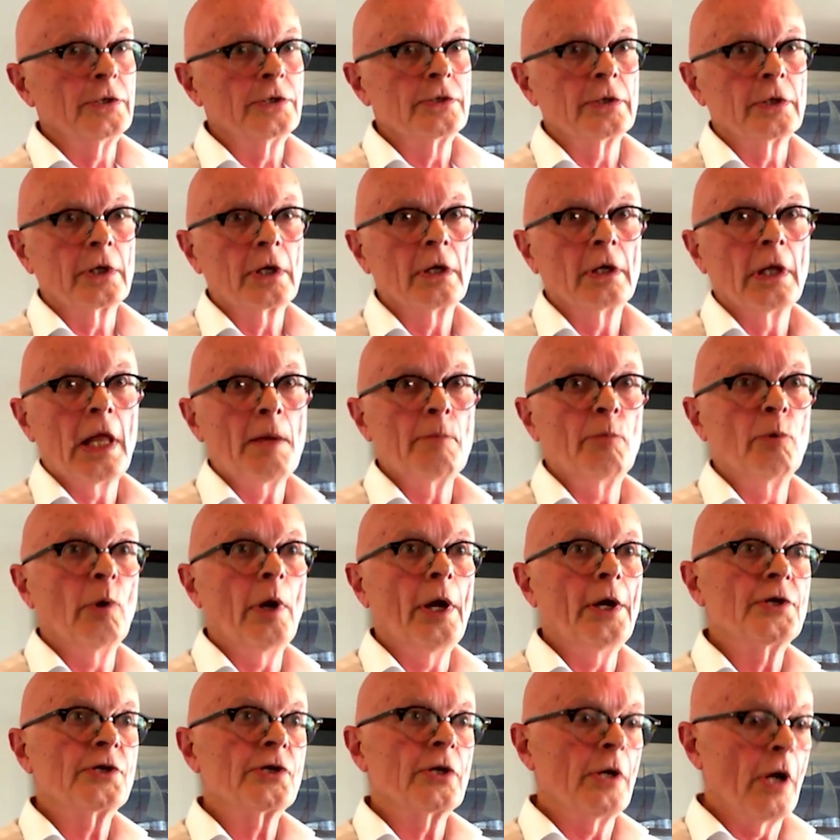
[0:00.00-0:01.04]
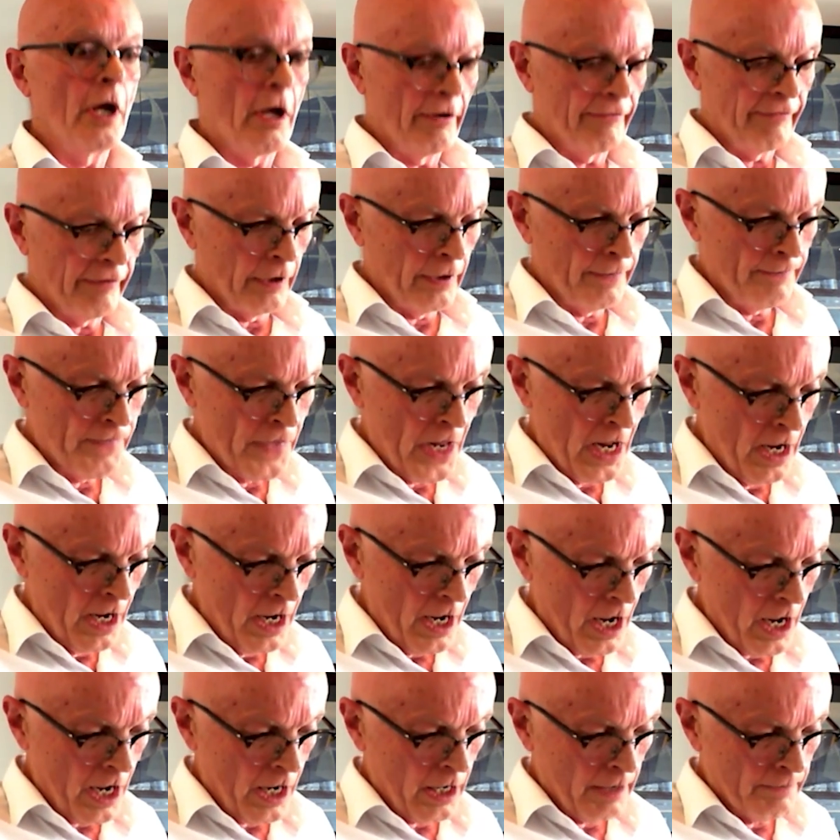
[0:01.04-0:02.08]
to collaboration over
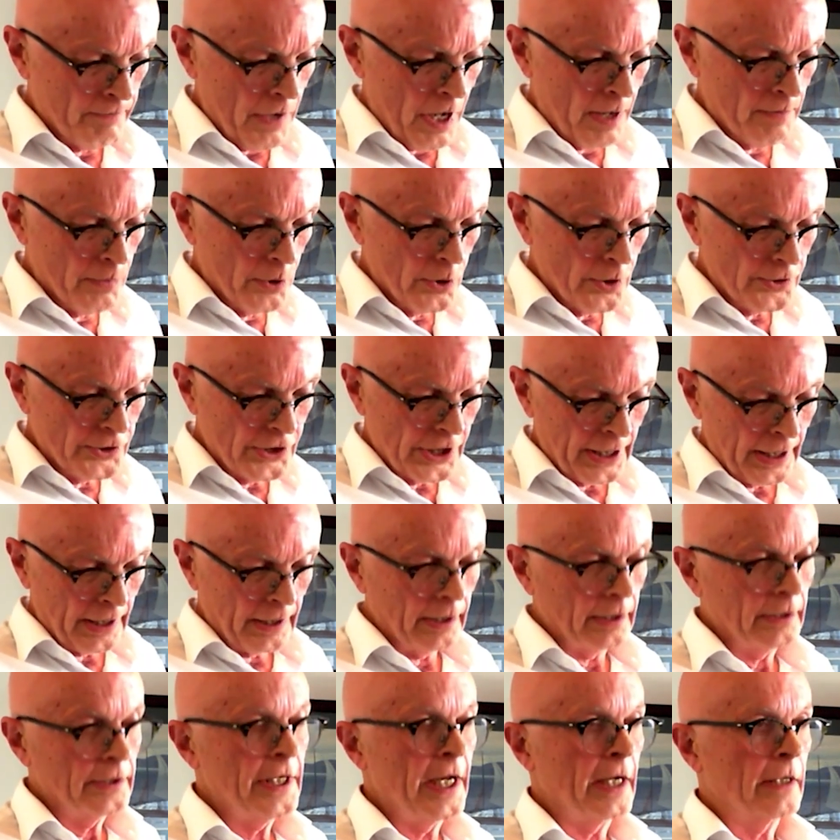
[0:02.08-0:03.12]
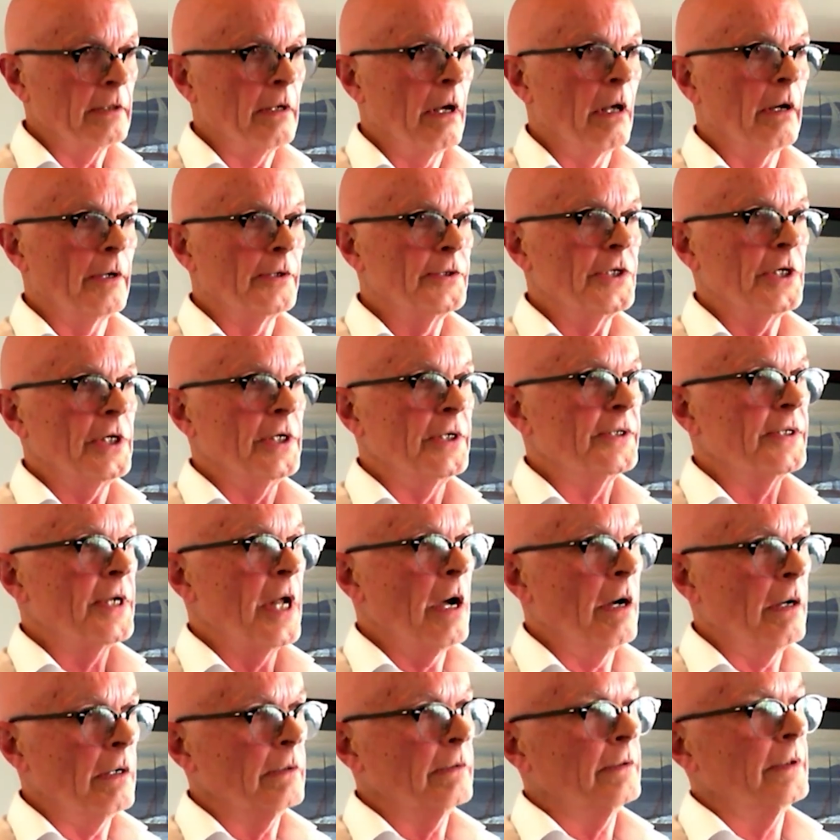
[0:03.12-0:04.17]
emerging technologies.
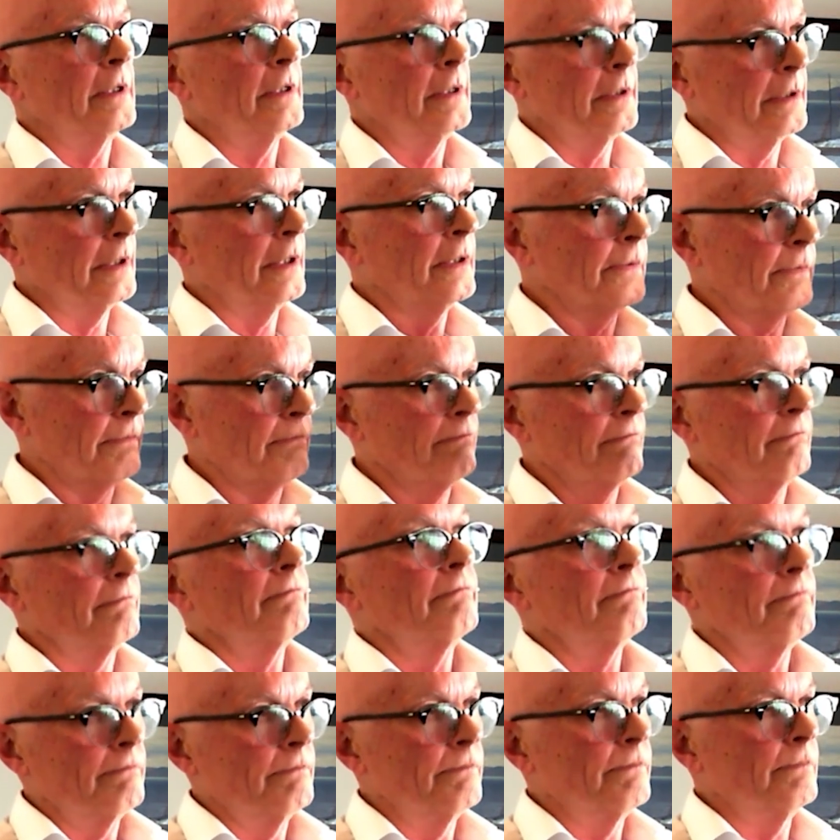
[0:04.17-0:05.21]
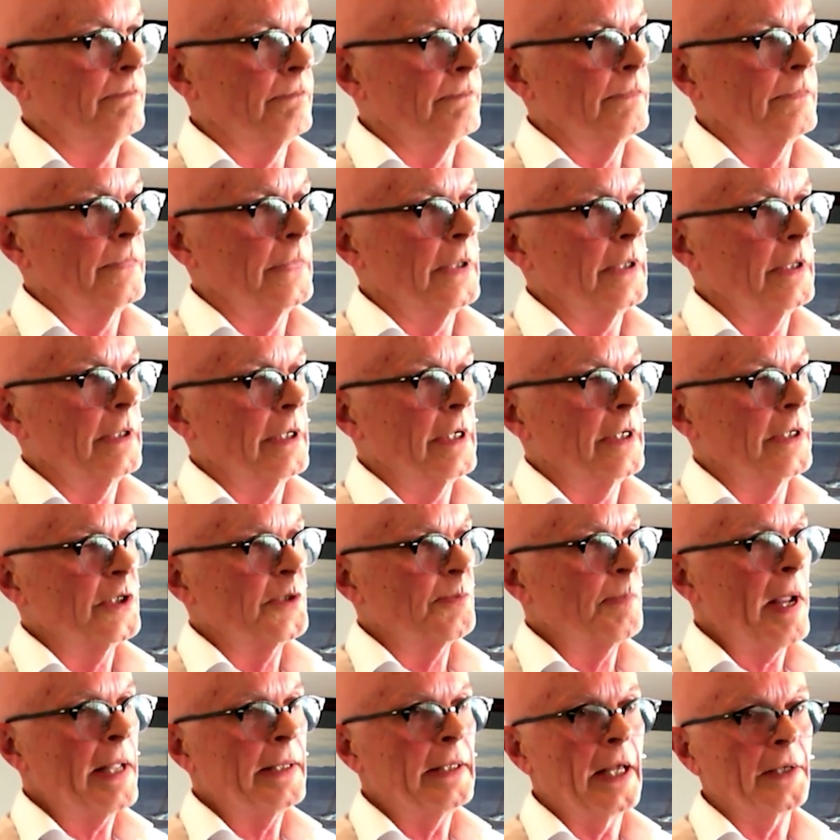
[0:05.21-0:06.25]
Now, I'll
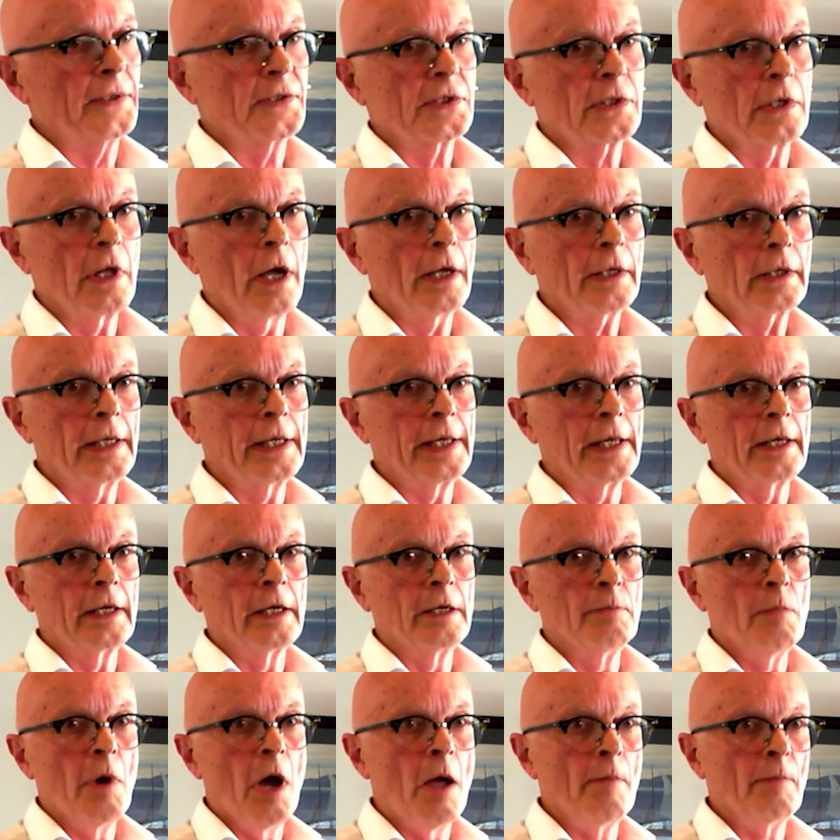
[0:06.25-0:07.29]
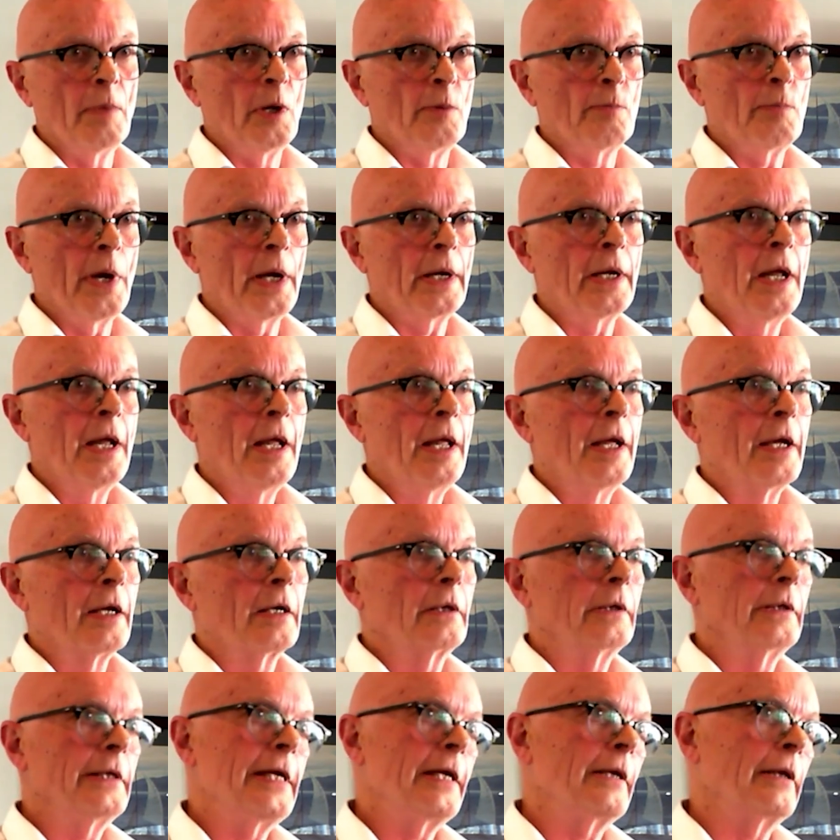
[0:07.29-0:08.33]
expand that slightly in a moment, but
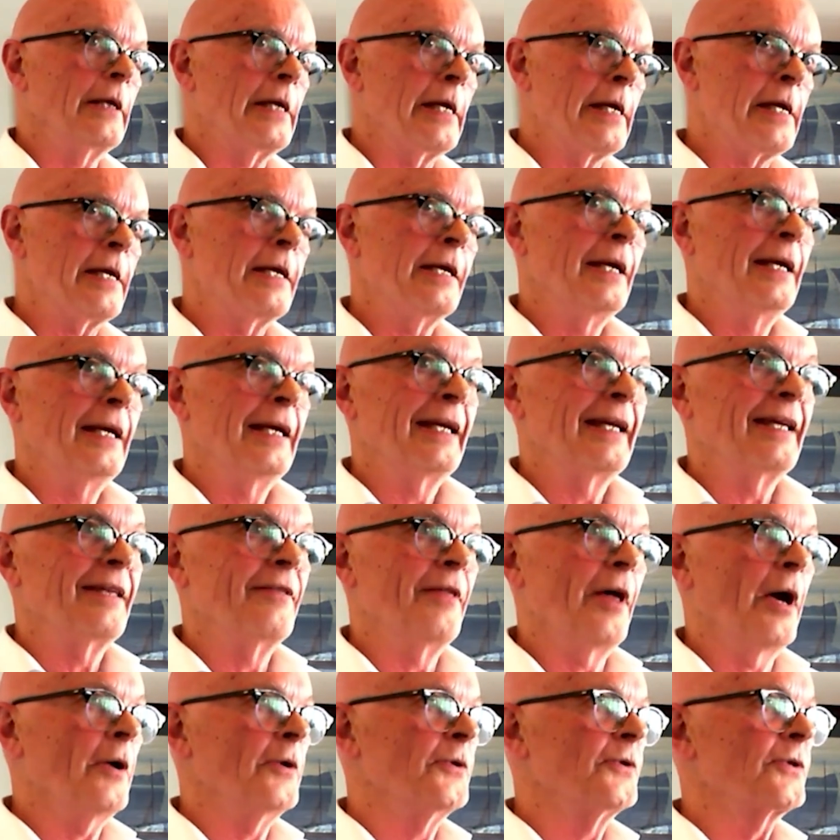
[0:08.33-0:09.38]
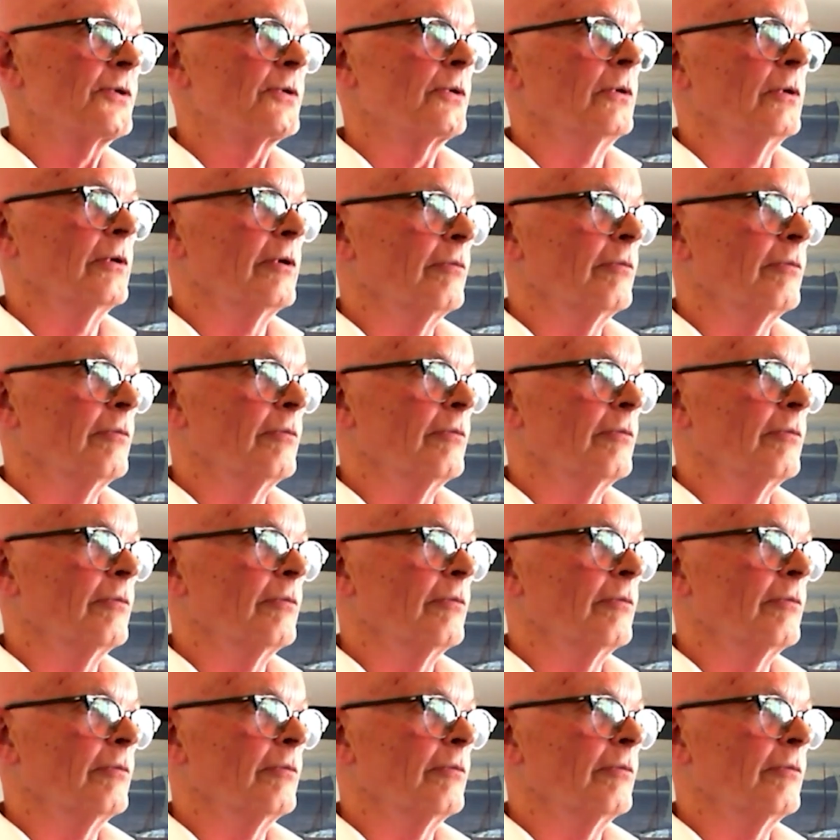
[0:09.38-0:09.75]
clearly those sort